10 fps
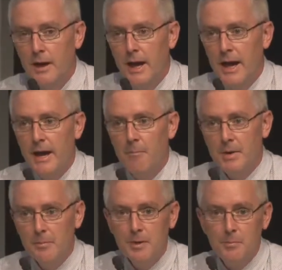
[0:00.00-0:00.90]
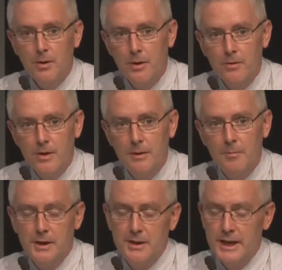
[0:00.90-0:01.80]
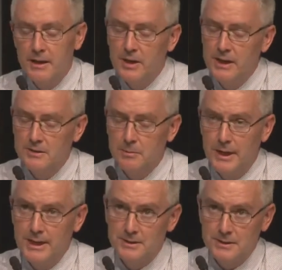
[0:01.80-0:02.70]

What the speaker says: Our member program now has about